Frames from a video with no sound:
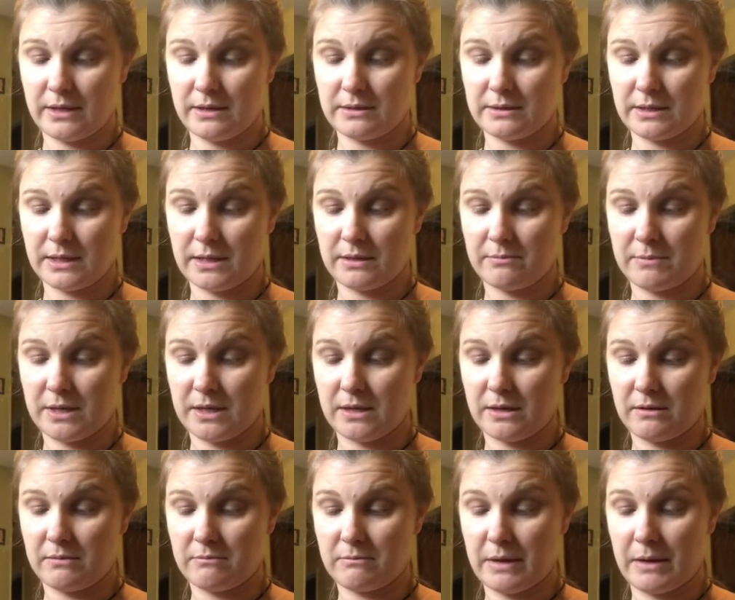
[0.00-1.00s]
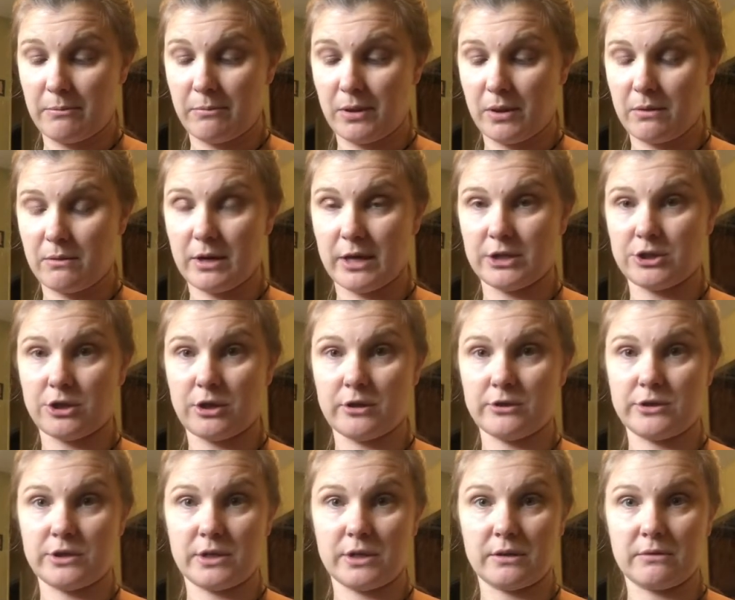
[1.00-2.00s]
it's like my
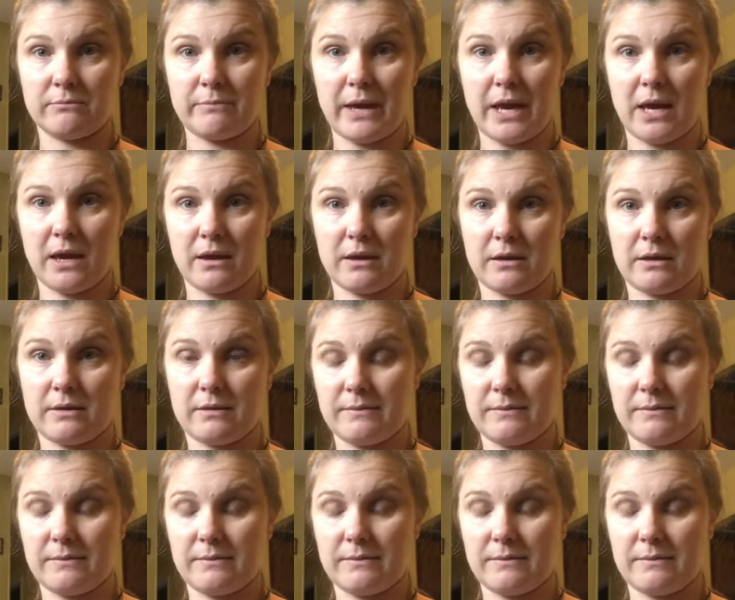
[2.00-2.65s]
charging bank,